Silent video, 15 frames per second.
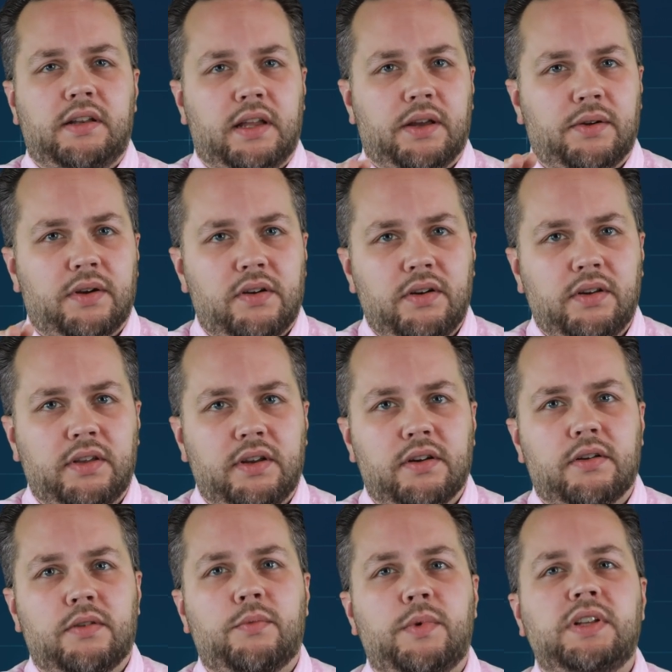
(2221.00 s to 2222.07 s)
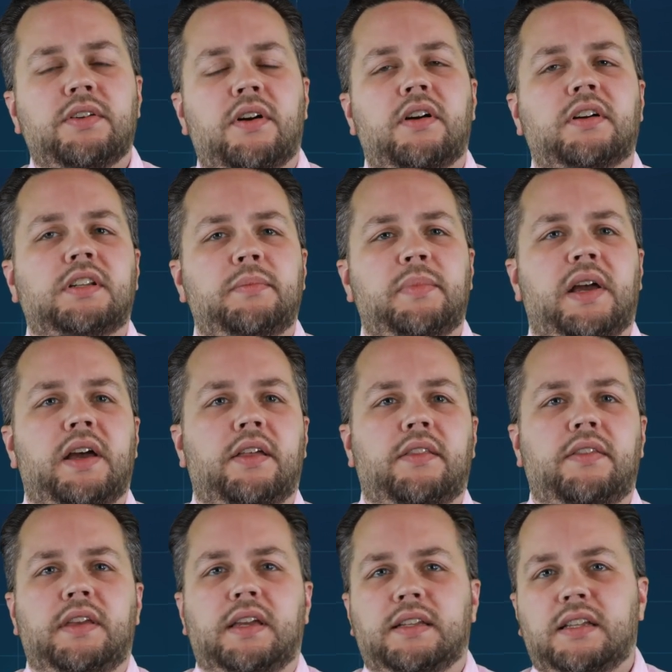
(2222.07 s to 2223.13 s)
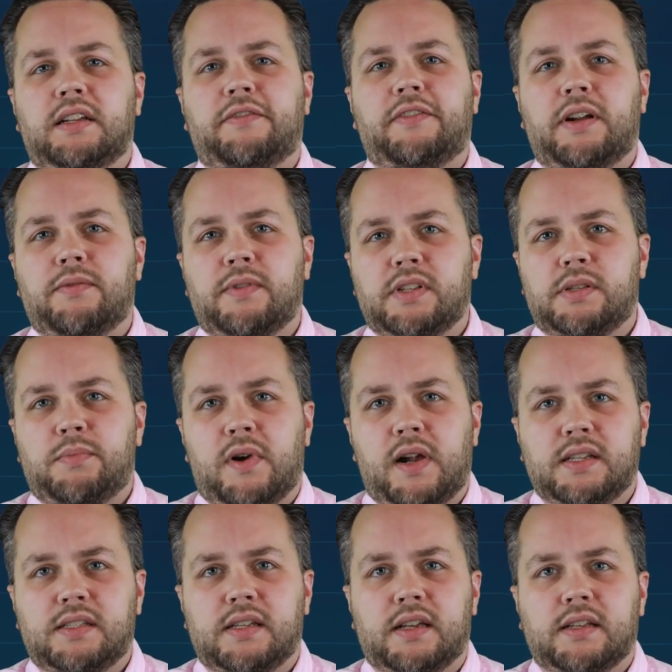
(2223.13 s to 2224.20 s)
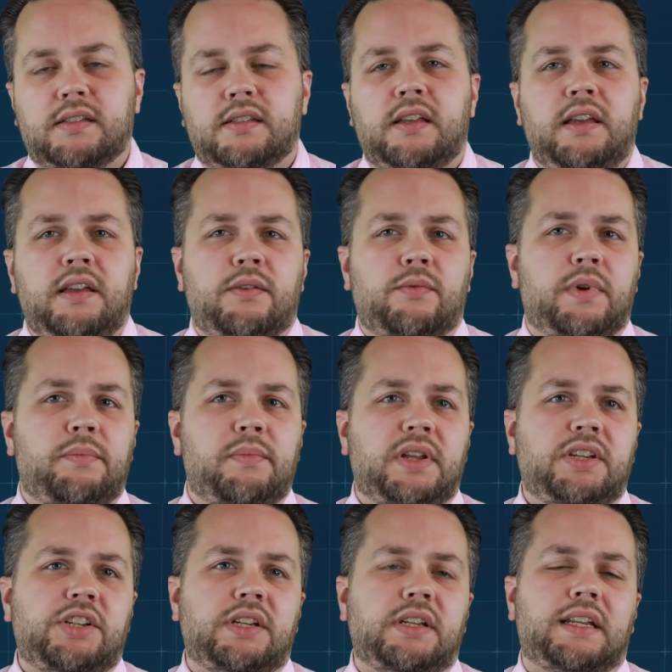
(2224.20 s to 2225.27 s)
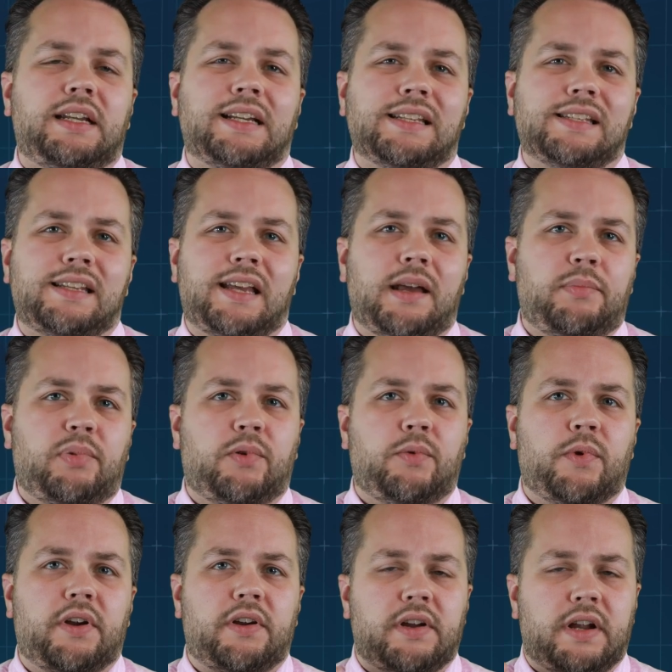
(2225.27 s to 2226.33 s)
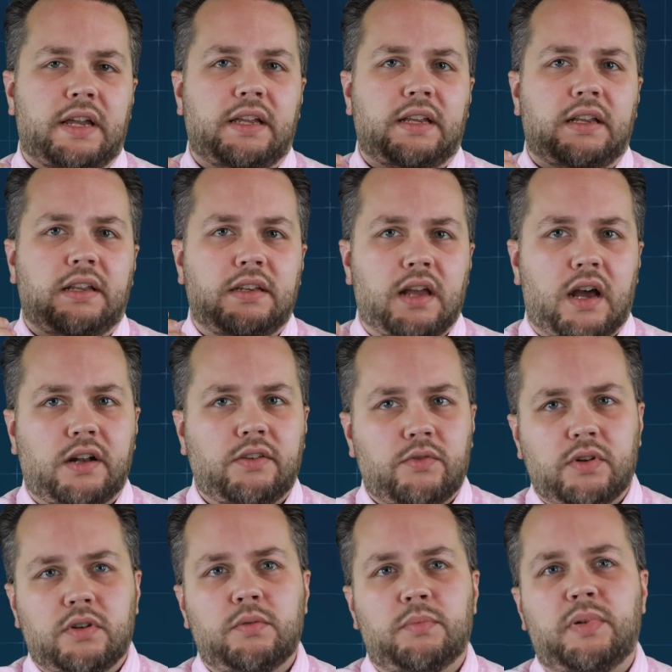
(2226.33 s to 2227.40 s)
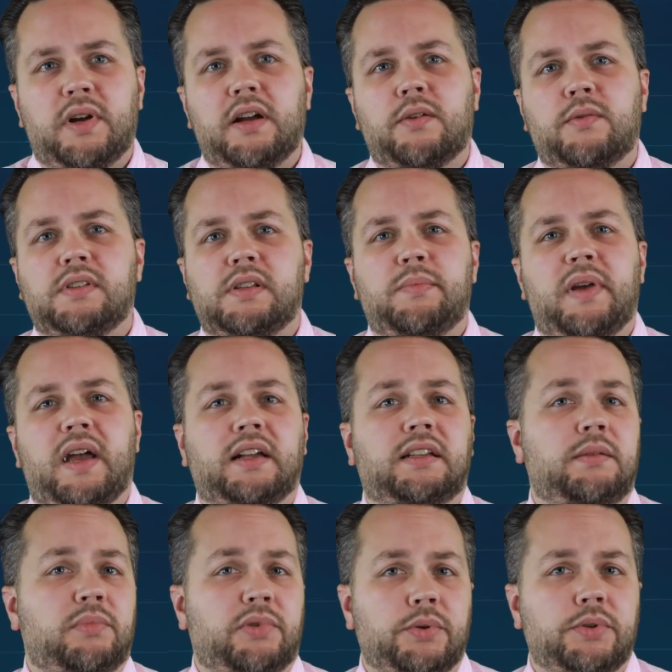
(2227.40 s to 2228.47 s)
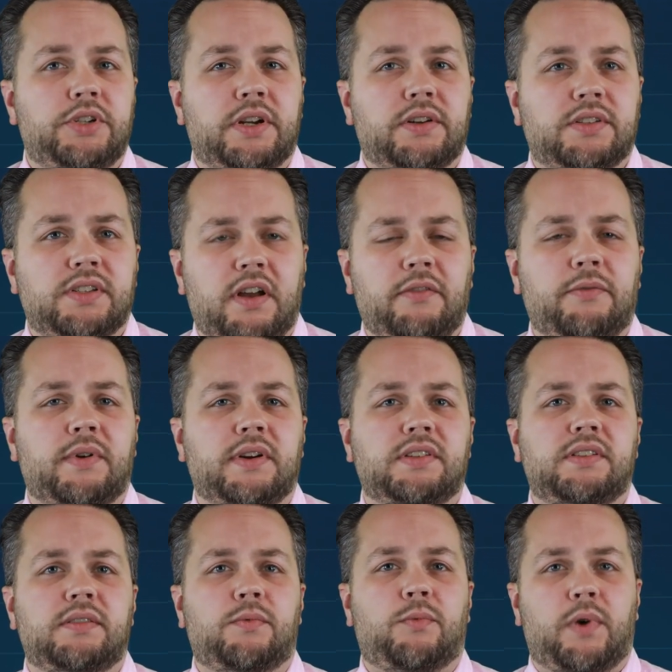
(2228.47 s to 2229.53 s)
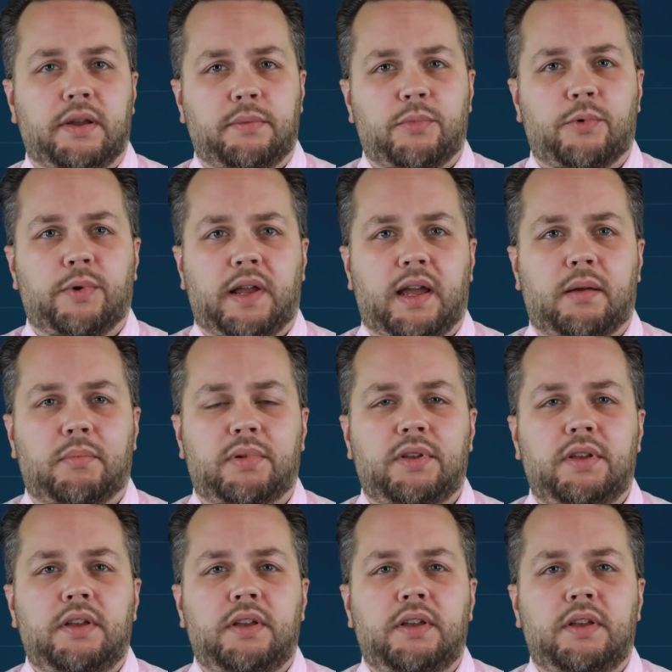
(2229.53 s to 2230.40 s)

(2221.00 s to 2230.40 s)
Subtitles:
Now, earlier, we talked about the identify risk process. We mentioned an example where a non-critical bug was impacting Blue Chair Software's whiteboard app.